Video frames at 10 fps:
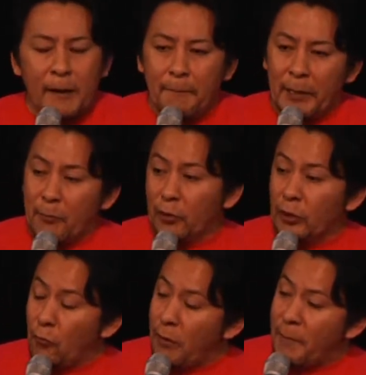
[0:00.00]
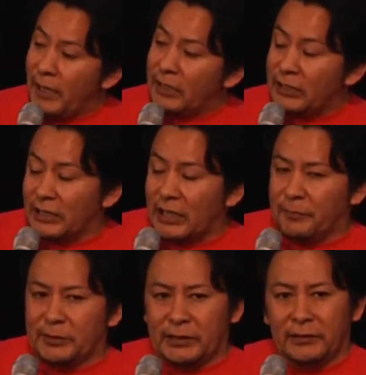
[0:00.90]
My mother went back in the
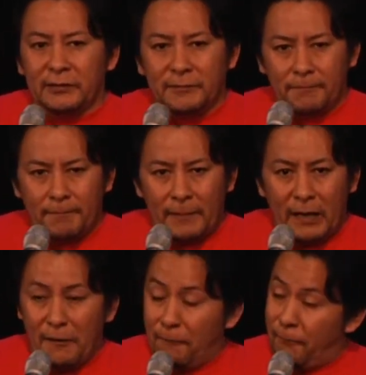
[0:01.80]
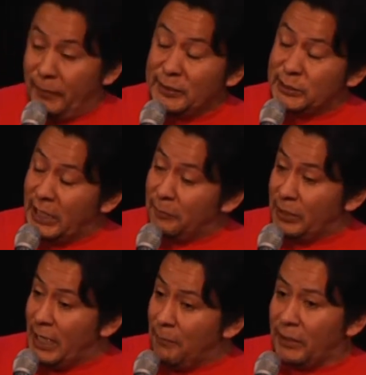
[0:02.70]
garbage can, fished up
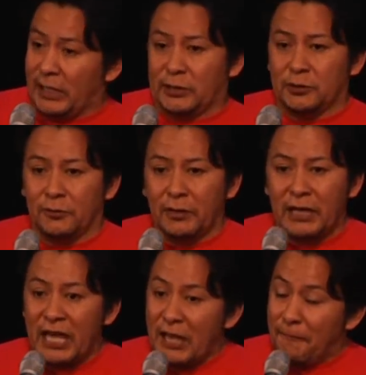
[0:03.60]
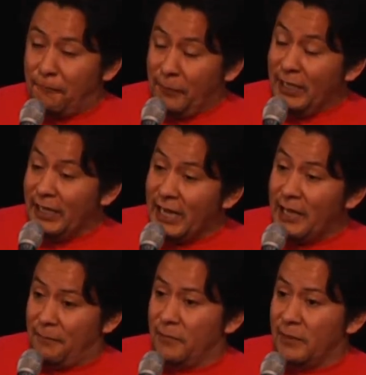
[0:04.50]
the application, filled it
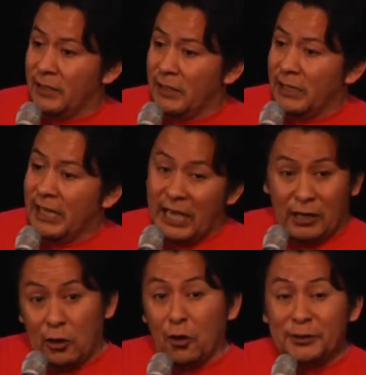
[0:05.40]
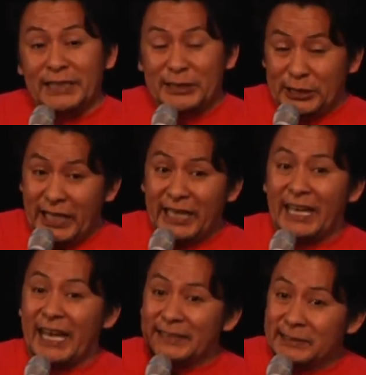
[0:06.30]
up, and closed a
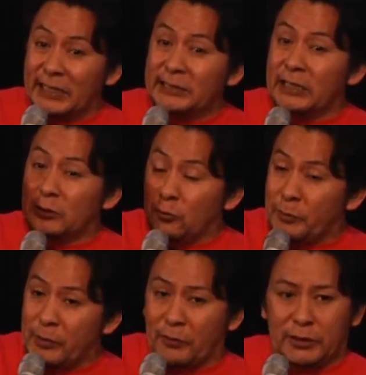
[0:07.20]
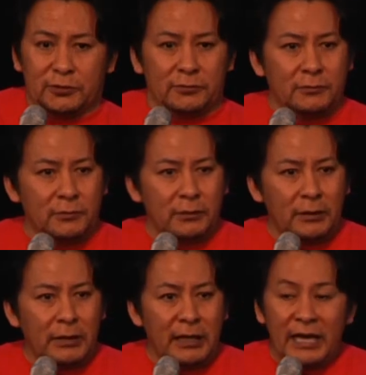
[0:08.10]
check and sent it to immigration.
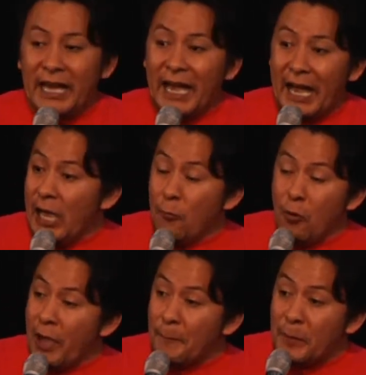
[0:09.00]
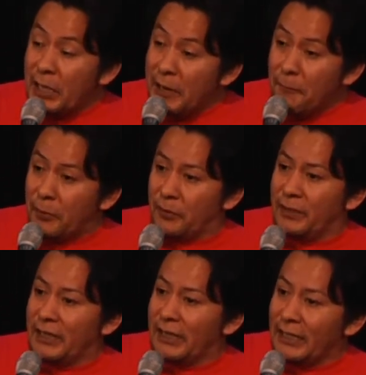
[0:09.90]
I would have never
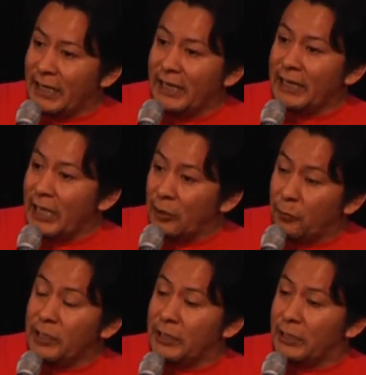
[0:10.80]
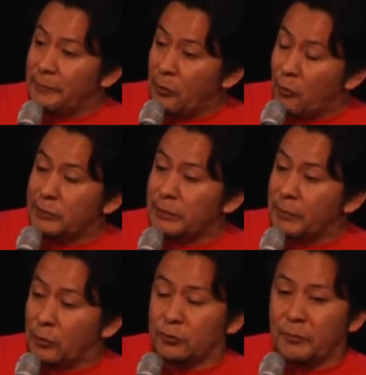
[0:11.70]
gotten a green card if it wasn't
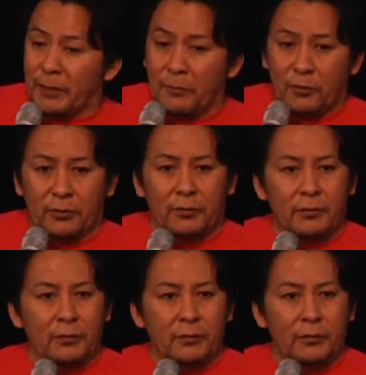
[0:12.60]
because of my mother.